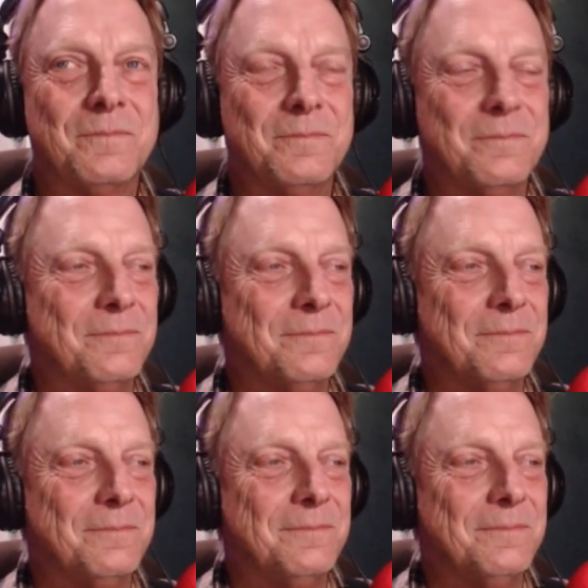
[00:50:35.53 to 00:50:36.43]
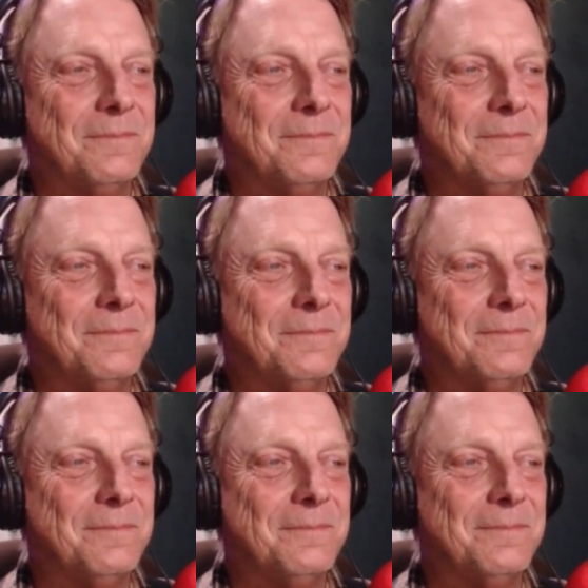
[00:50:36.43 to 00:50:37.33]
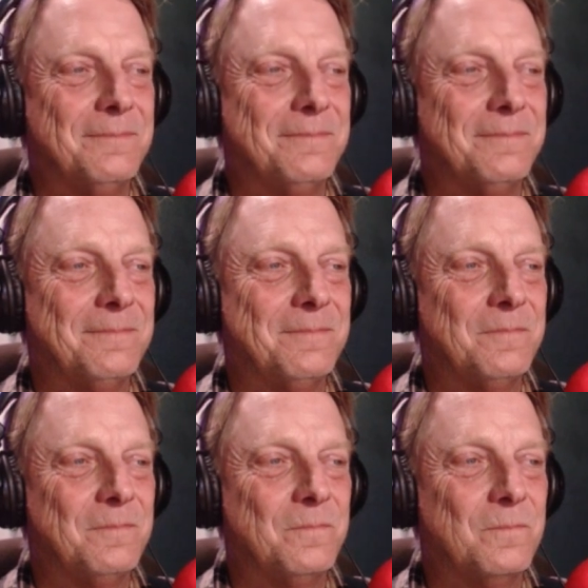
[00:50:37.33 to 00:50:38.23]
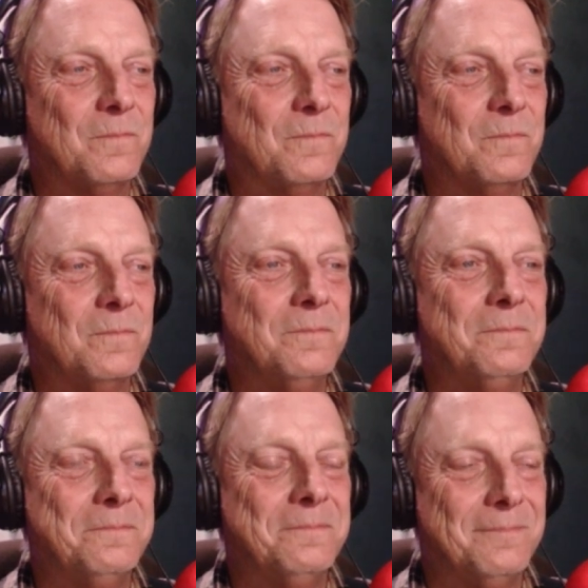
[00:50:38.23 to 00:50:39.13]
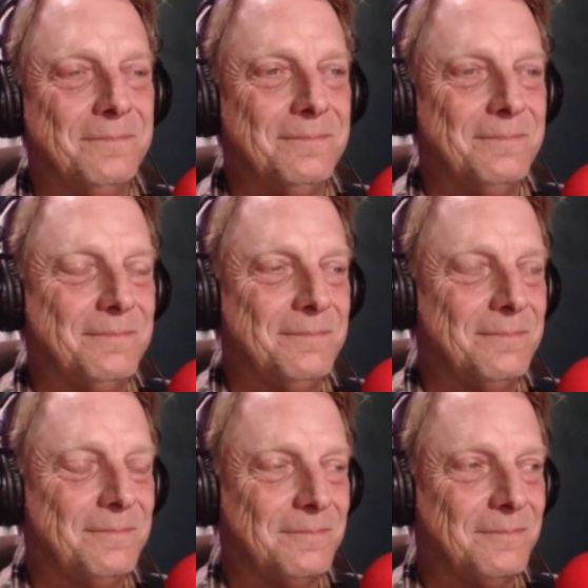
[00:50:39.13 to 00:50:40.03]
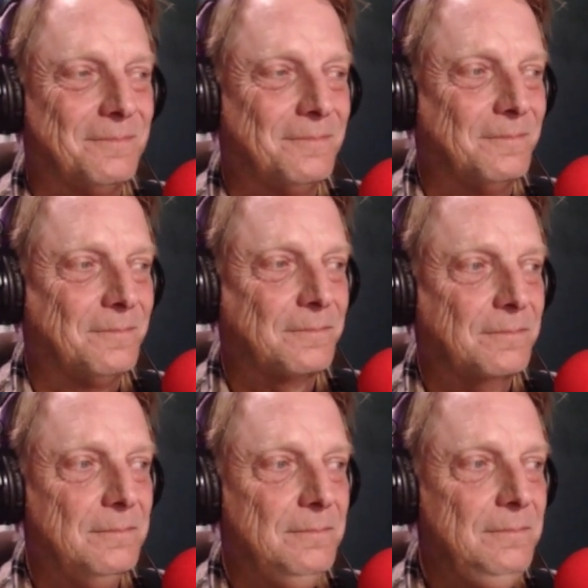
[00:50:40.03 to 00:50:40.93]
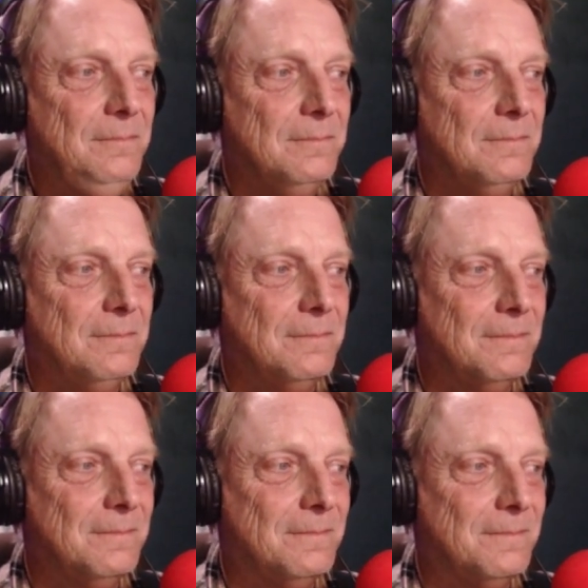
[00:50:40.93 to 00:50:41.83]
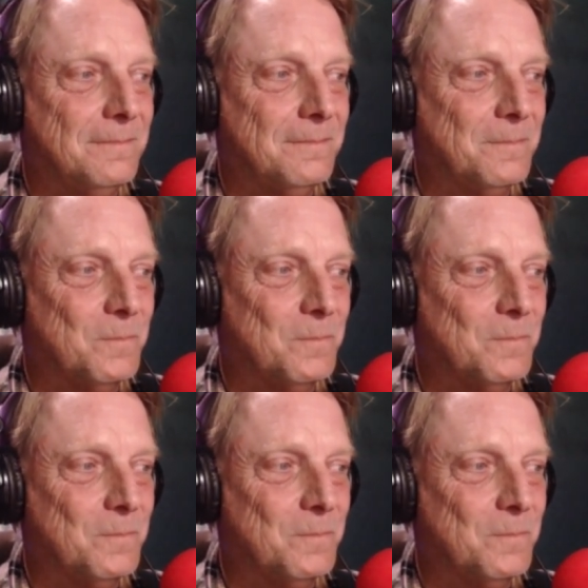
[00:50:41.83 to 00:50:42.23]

This person isn't speaking.